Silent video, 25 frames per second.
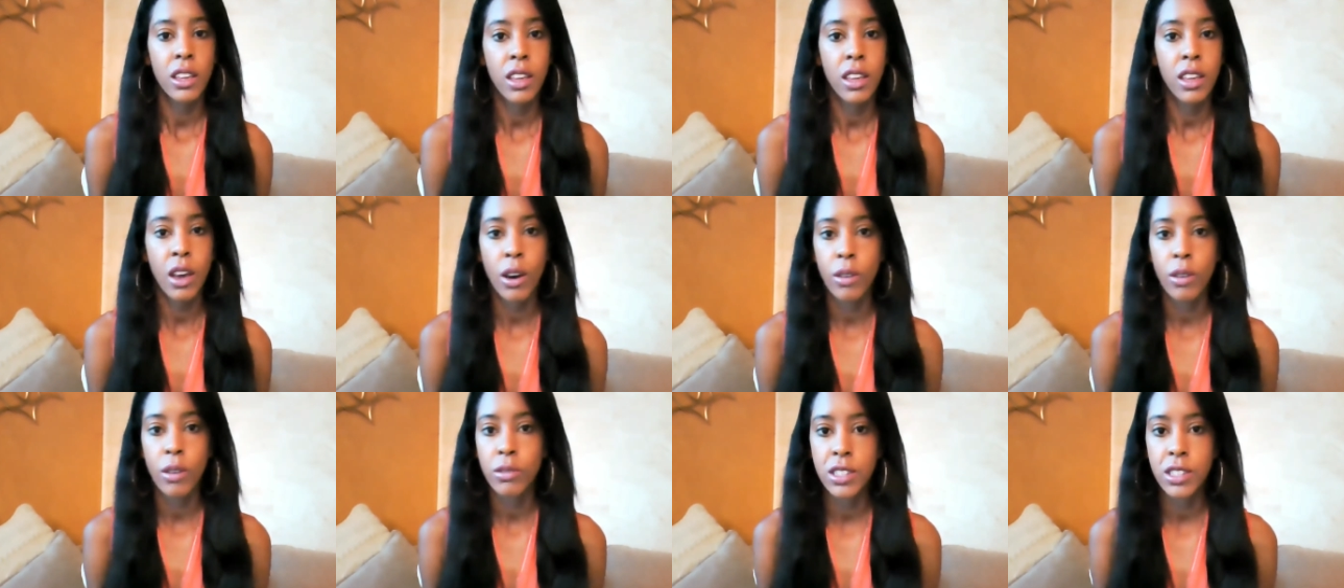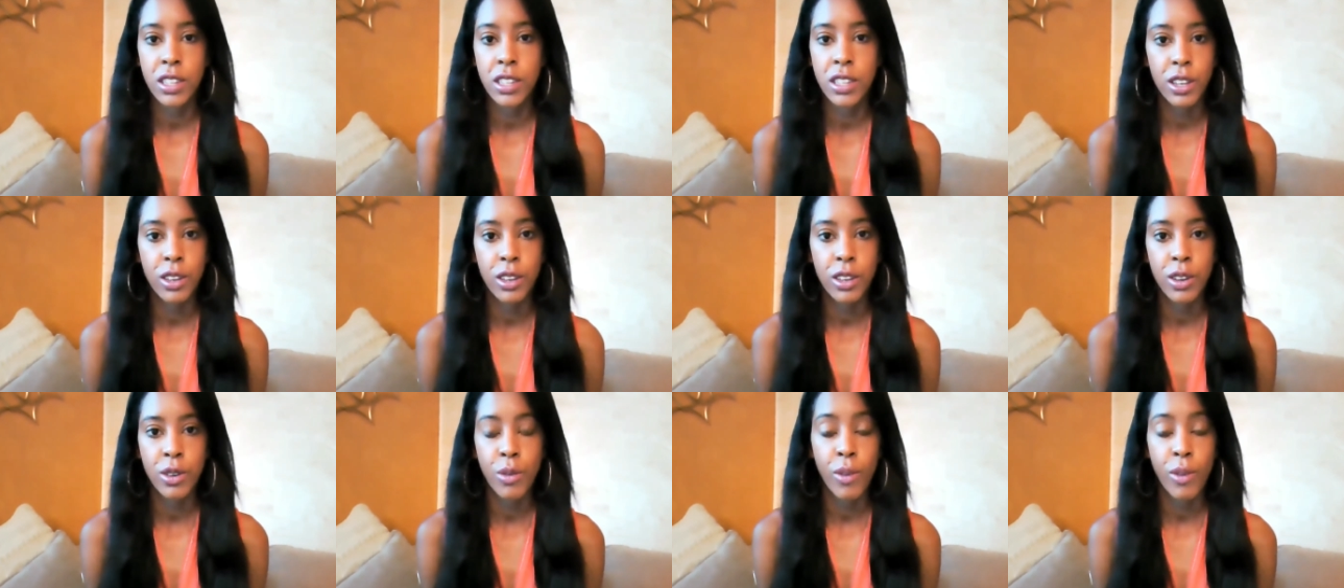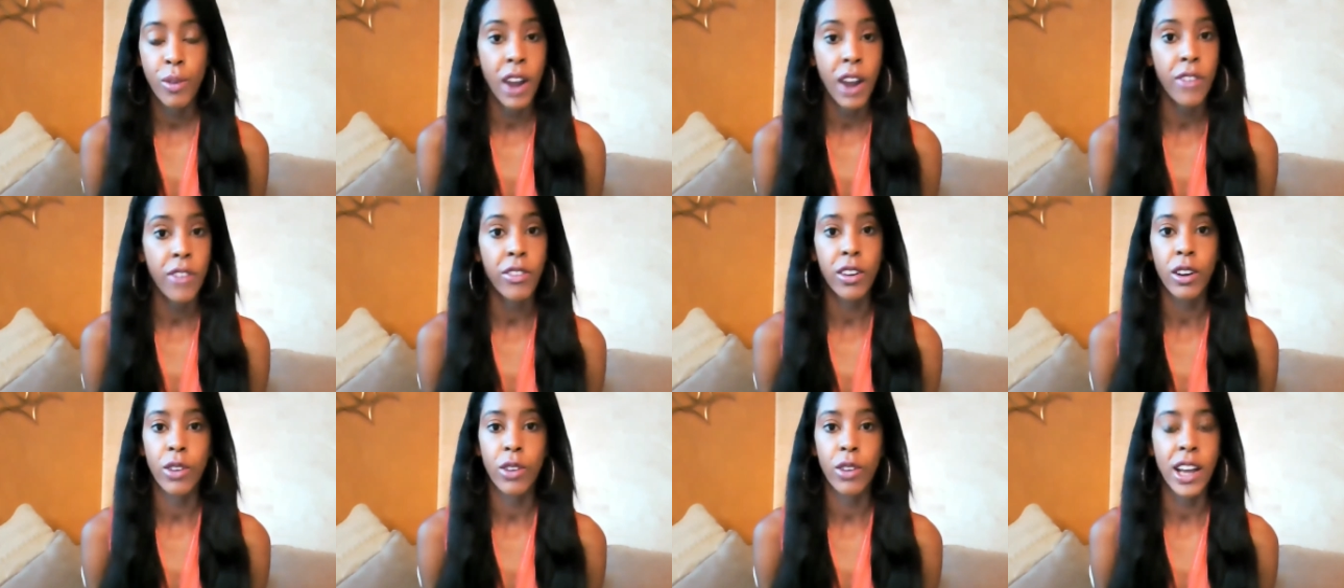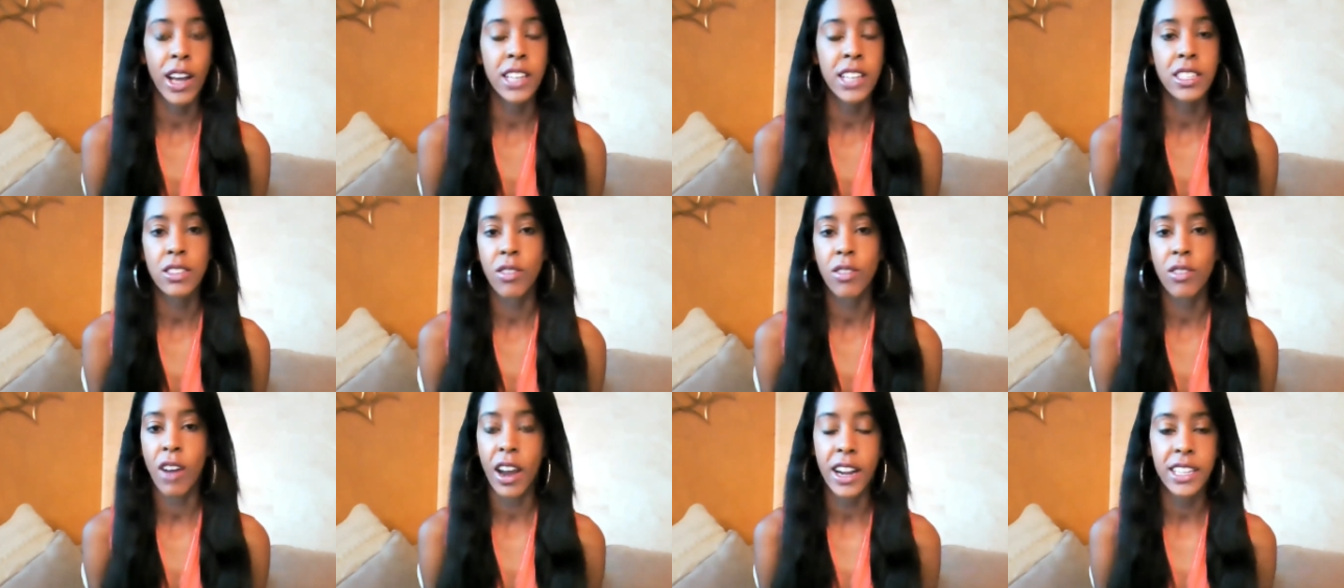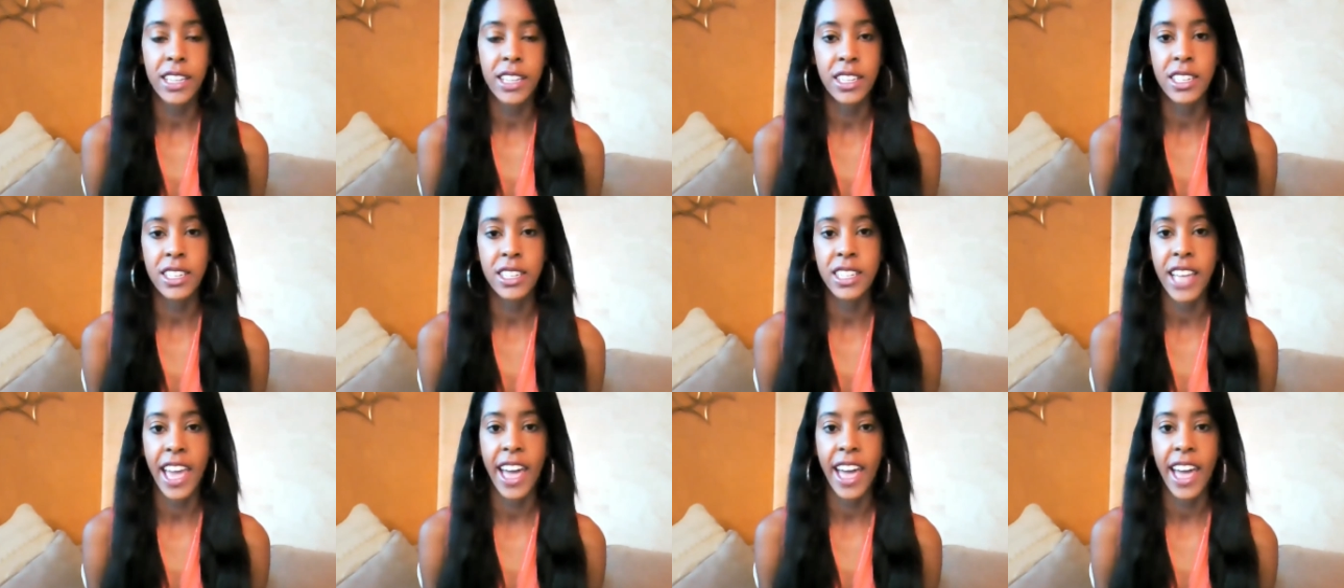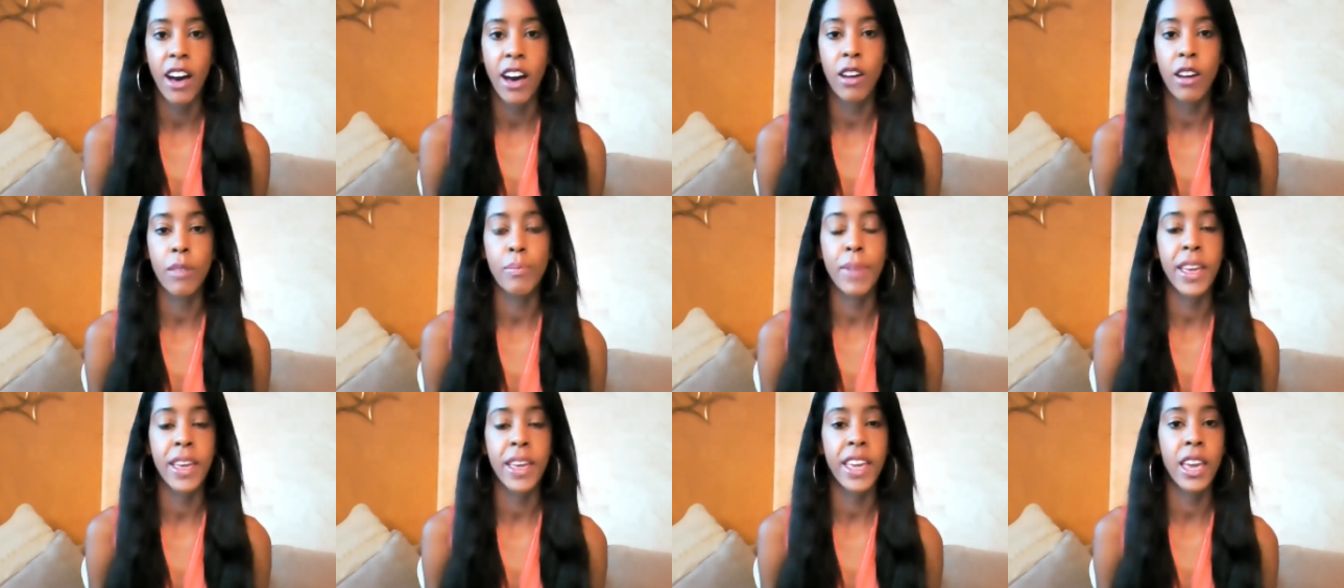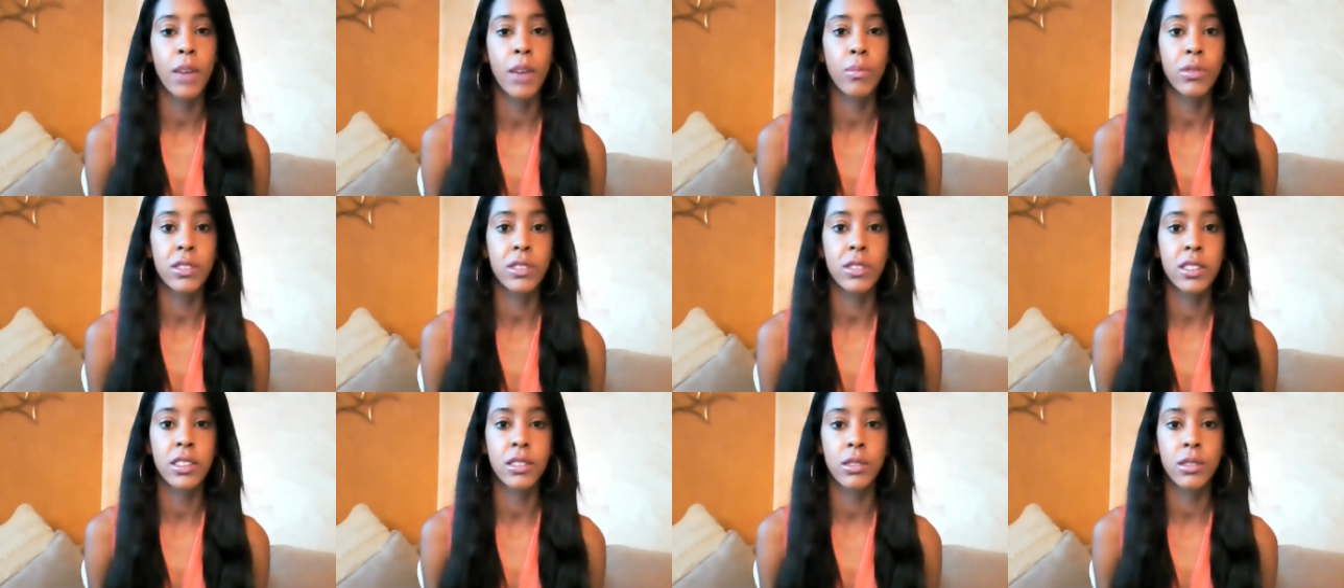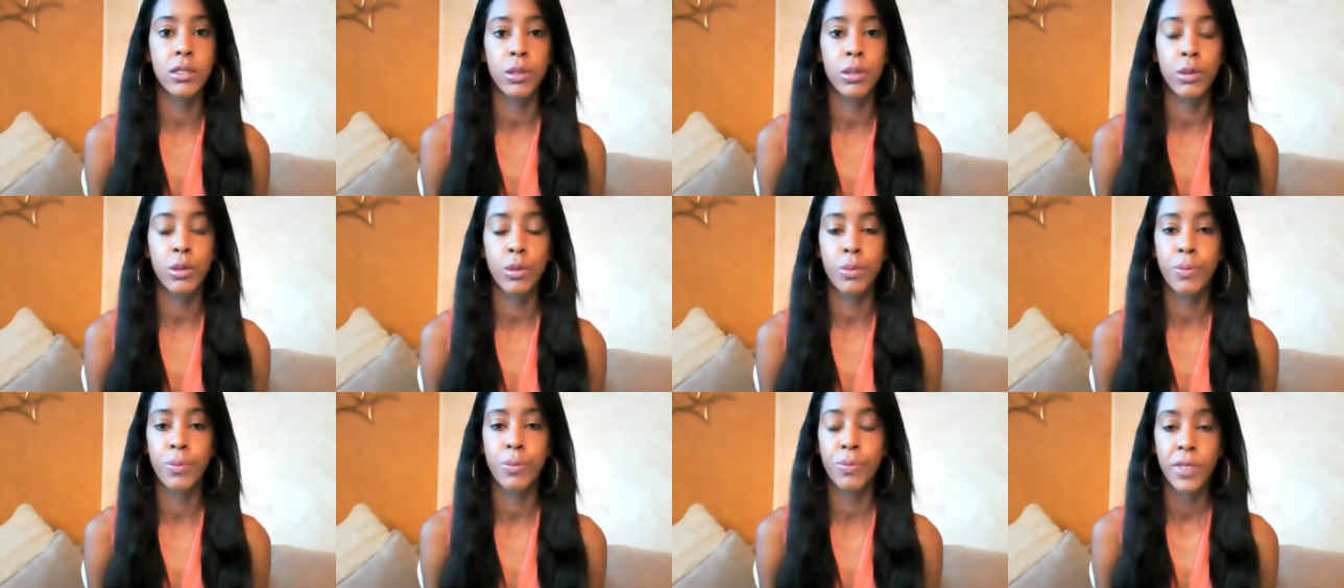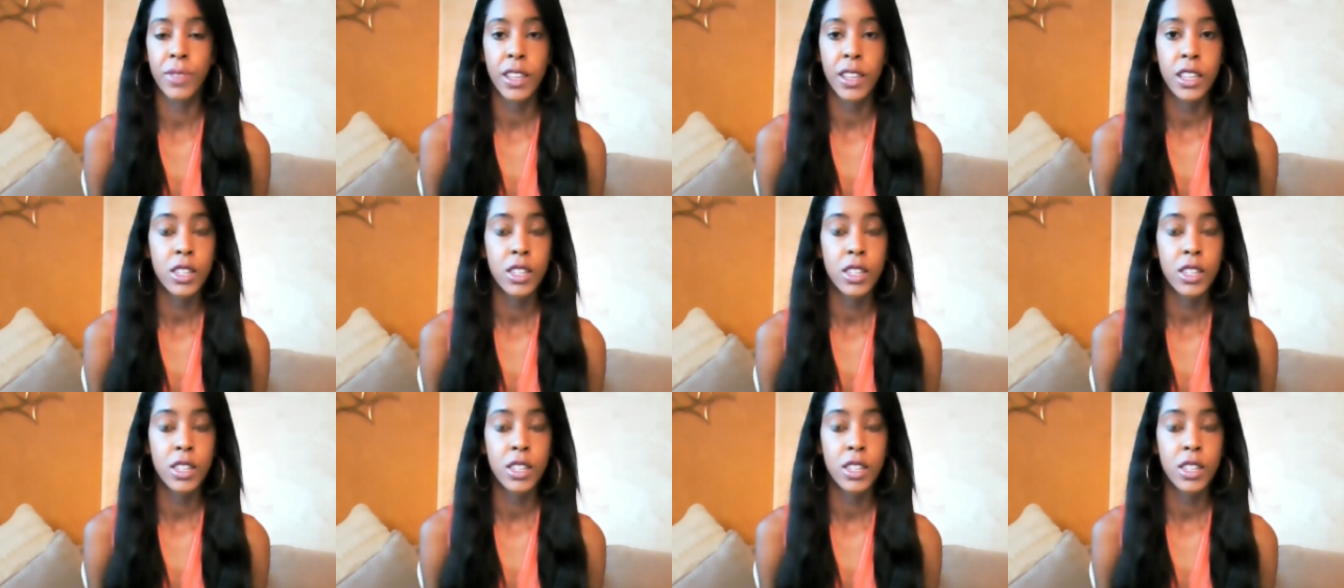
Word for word: go to whatever restaurant is in town, being able to